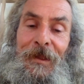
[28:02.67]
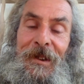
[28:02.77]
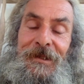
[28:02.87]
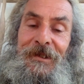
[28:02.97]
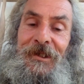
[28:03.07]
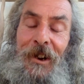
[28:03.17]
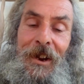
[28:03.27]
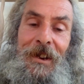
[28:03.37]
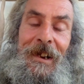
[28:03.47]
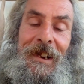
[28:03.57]
this
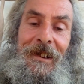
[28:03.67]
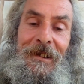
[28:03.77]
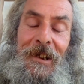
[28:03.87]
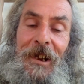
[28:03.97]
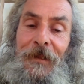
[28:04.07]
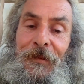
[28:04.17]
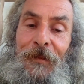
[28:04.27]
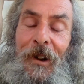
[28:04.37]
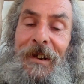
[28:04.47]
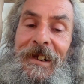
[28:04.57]
journey of
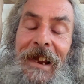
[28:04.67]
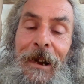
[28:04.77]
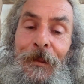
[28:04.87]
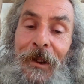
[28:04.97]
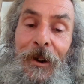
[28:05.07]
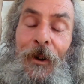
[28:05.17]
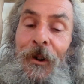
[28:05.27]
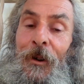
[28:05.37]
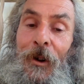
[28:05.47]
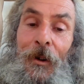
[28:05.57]
finding out the god
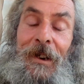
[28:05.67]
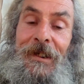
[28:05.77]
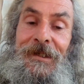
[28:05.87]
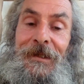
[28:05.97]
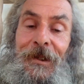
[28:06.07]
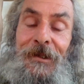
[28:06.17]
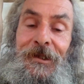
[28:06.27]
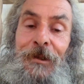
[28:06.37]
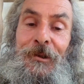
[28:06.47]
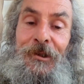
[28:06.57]
or goddess that
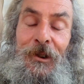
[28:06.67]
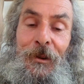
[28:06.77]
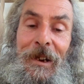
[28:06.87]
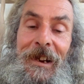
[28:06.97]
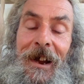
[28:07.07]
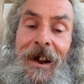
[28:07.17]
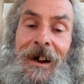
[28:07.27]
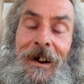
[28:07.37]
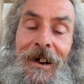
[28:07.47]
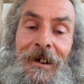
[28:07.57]
you truly
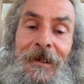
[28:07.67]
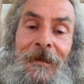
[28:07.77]
are.